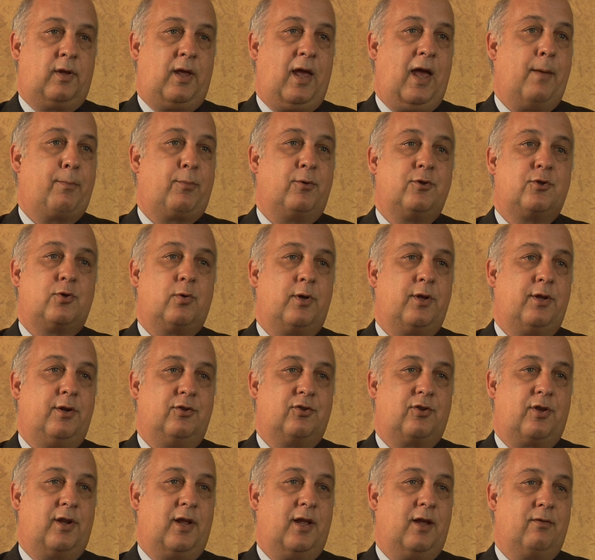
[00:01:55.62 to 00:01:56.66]
Cap and trade
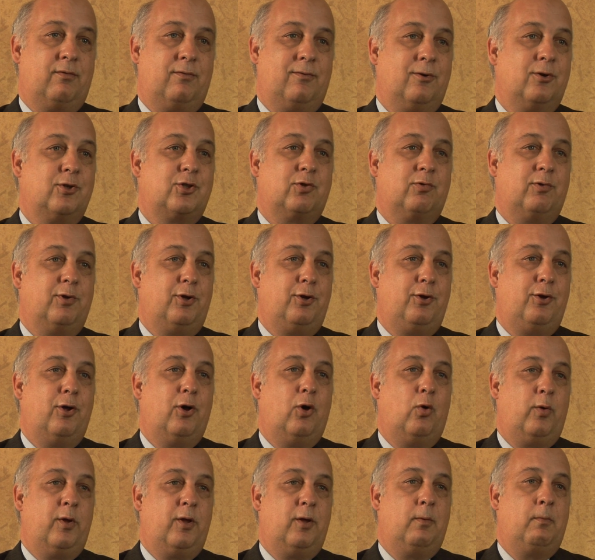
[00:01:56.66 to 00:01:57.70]
is going to have virtually
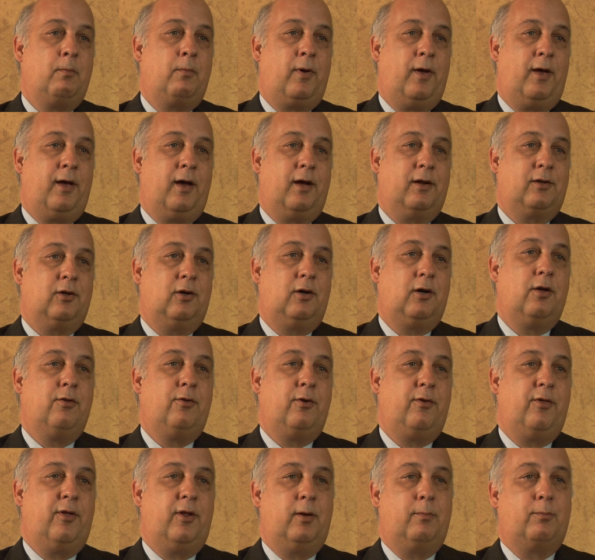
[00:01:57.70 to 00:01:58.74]
no impact
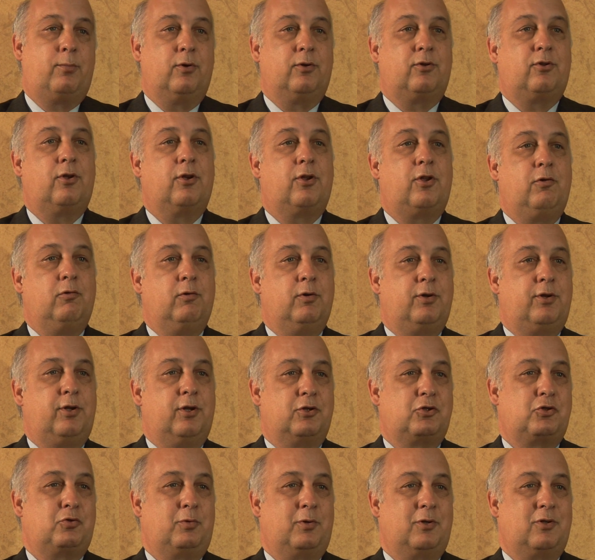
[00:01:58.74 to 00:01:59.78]
other than in particular
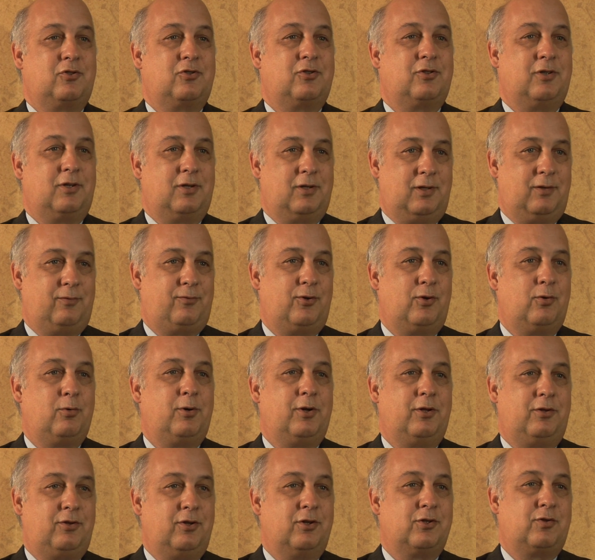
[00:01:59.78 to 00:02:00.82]
districts. If you're
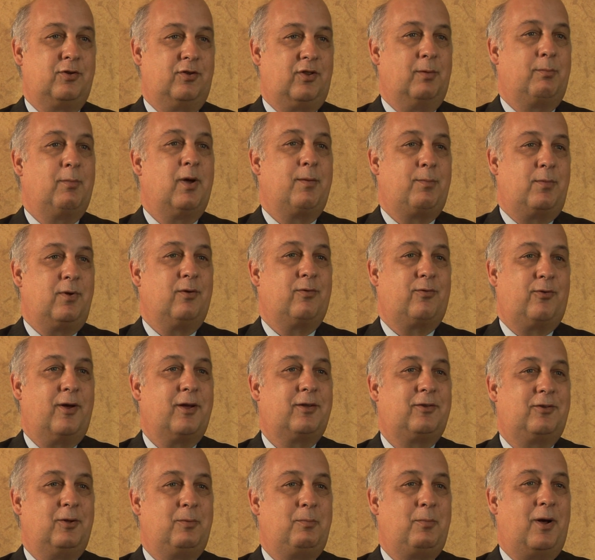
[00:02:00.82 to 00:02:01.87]
in a district that might be
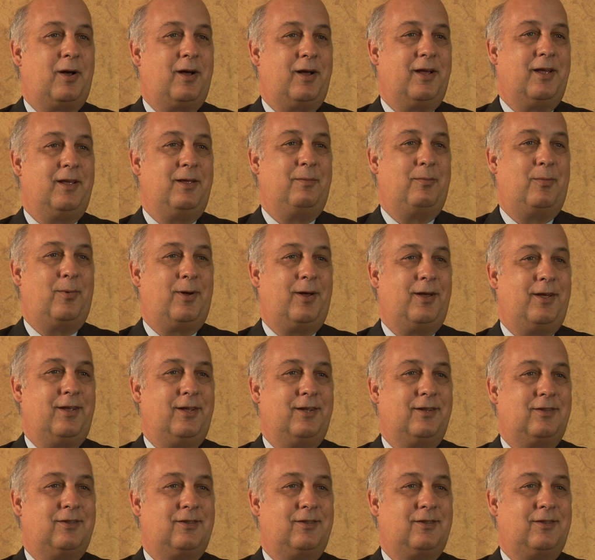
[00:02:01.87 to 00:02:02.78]
affected by it,